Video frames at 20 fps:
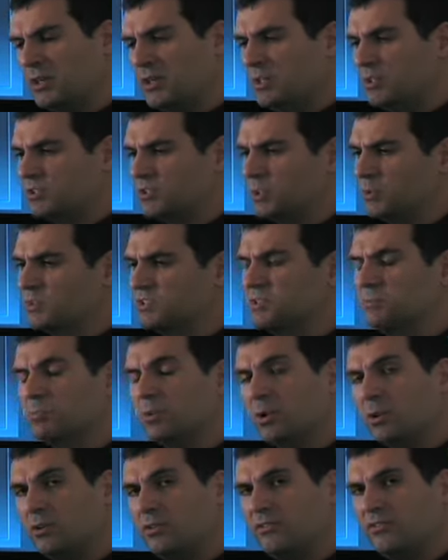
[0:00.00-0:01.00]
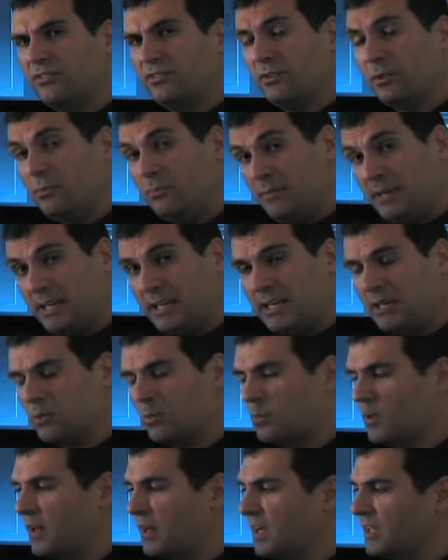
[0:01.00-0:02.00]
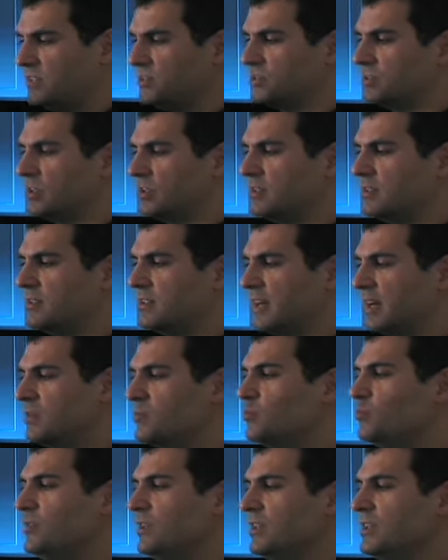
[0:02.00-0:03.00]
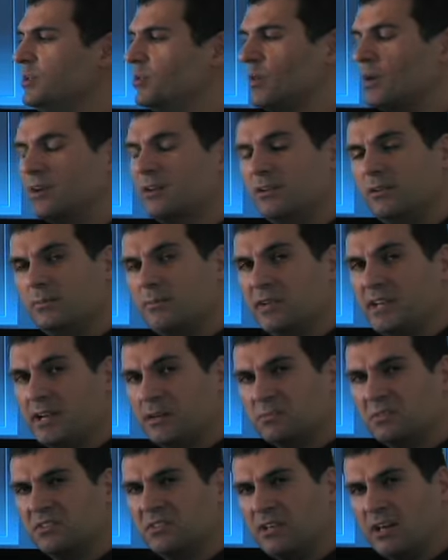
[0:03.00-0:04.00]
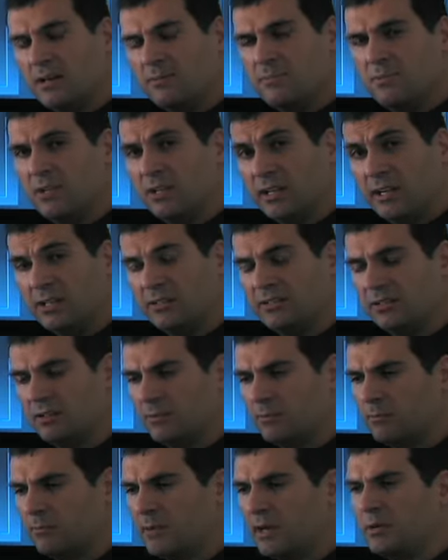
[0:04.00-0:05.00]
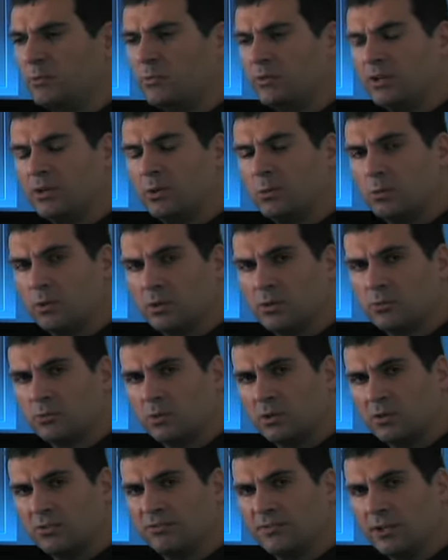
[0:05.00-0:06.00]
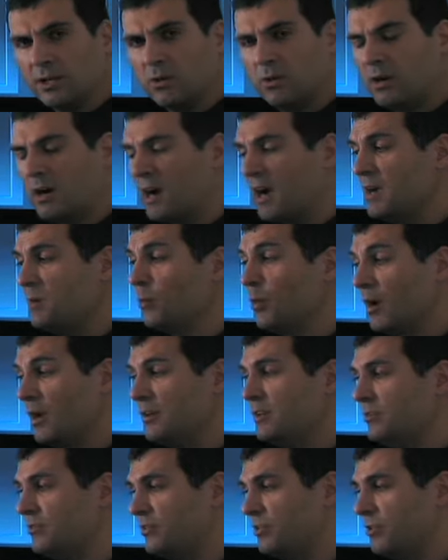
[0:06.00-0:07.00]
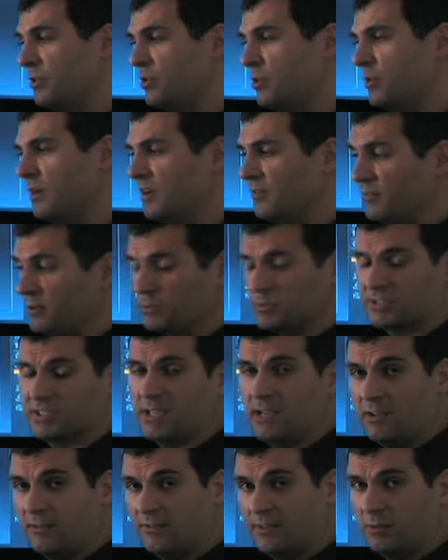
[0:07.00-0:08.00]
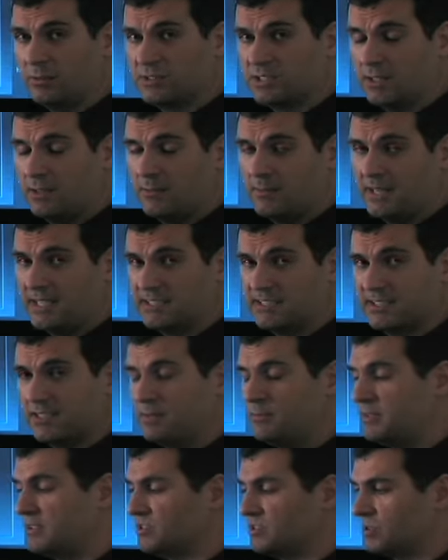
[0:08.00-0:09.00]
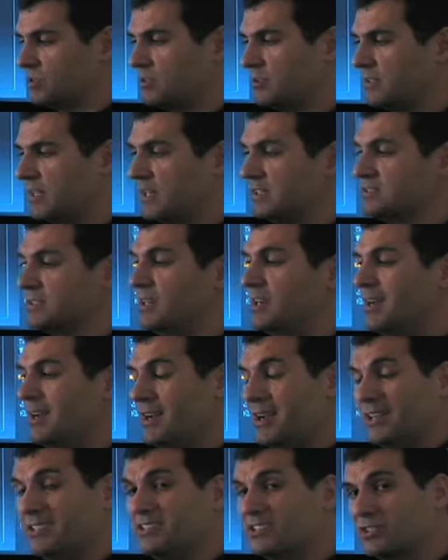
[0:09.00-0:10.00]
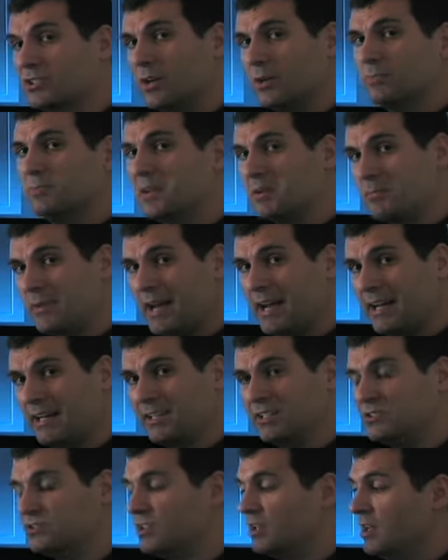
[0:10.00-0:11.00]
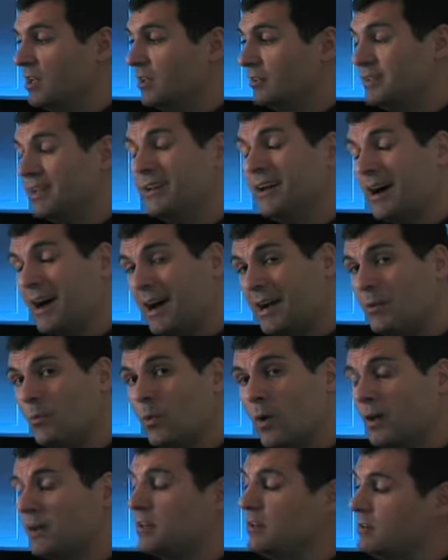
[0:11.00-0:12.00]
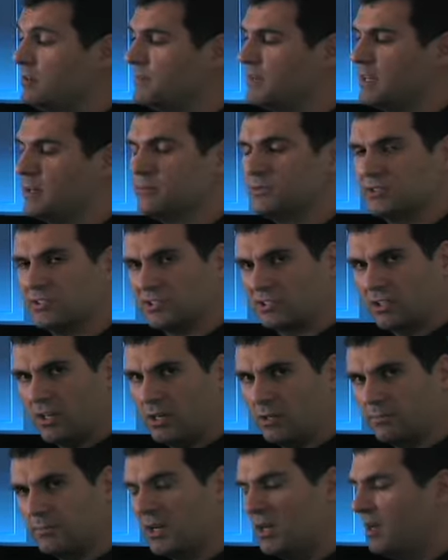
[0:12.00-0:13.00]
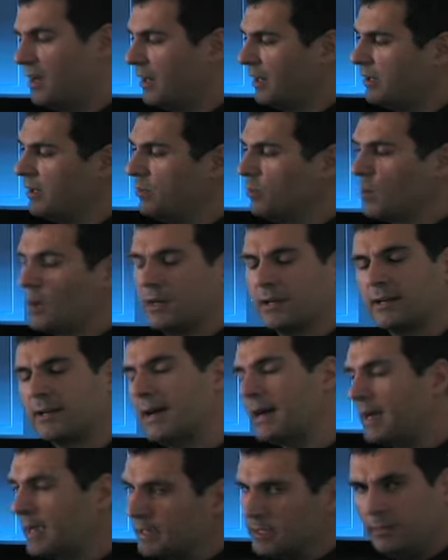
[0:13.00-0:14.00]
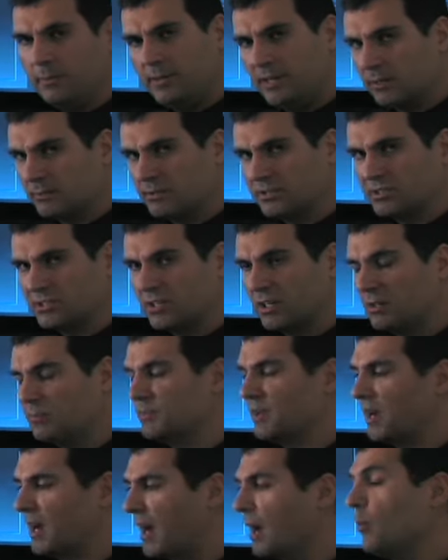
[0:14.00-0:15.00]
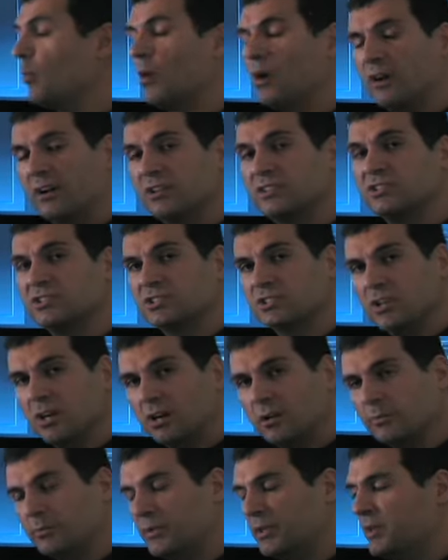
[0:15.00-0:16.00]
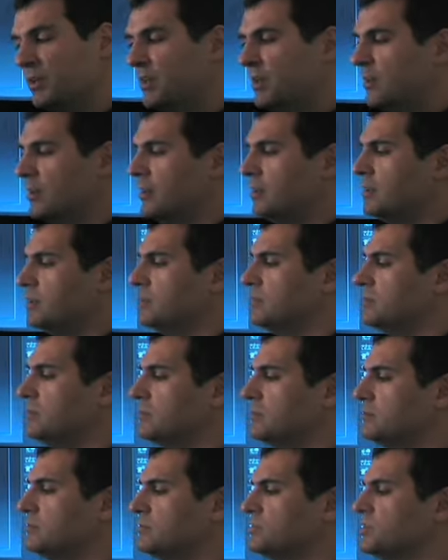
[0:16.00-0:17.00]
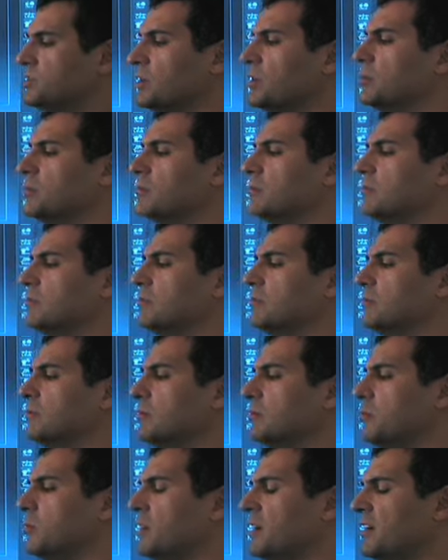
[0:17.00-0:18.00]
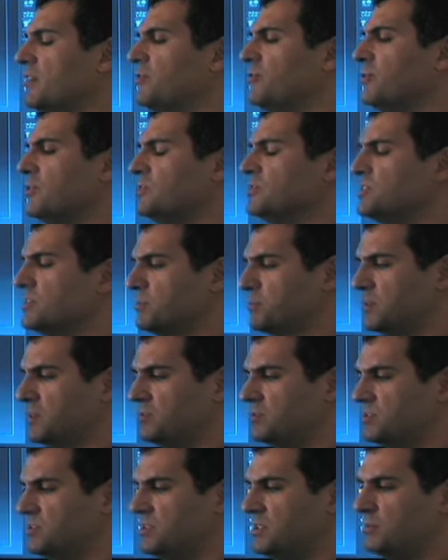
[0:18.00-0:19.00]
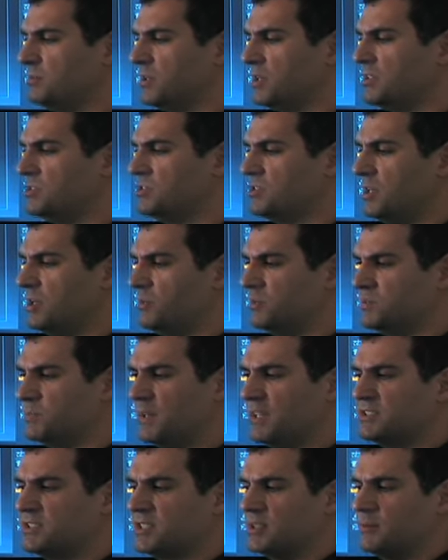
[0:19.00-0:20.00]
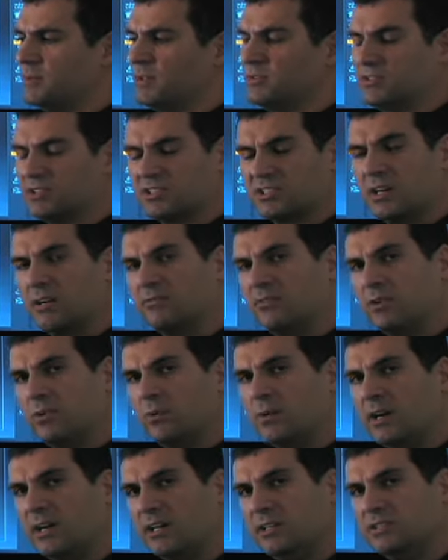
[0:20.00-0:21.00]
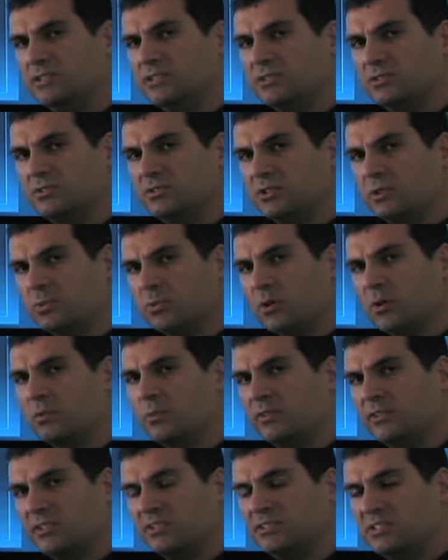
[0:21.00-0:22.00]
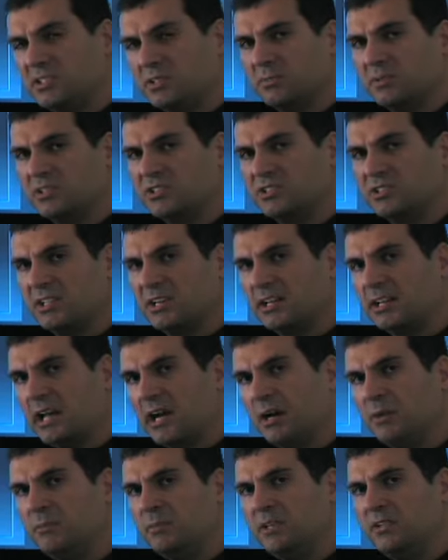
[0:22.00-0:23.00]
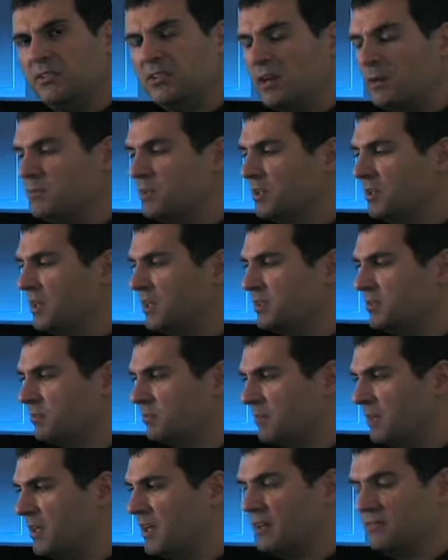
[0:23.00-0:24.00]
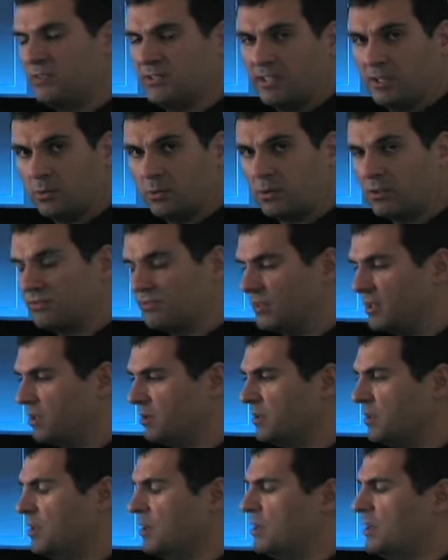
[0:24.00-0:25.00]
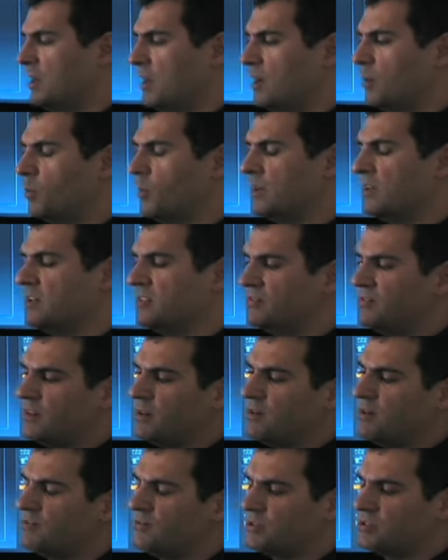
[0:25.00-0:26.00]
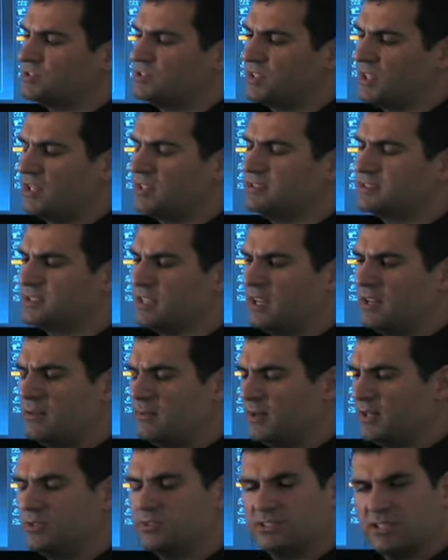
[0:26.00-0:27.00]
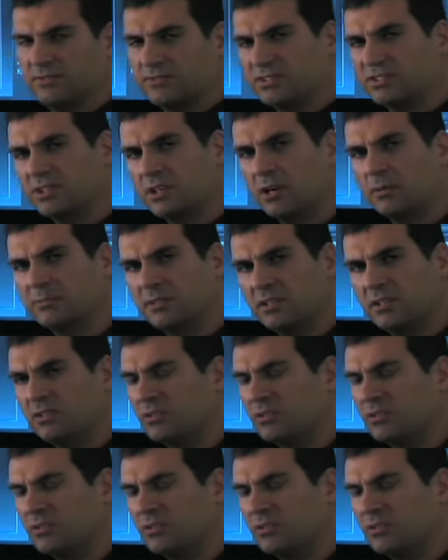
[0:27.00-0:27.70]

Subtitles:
So it was important to me when I started that I really wanted to be able to emulate my real world workflow. I wanted to, if it was going to basically be sold as a sculpting package, then I wanted to be able to sculpt. I didn't want to kind of be able to sculpt, I wanted to sculpt. So when I first approached ZBrush, it was basically about discovering ways to work within ZBrush that allowed me to emulate my everyday workflow. And one of the very first things anybody who's ever sculpted in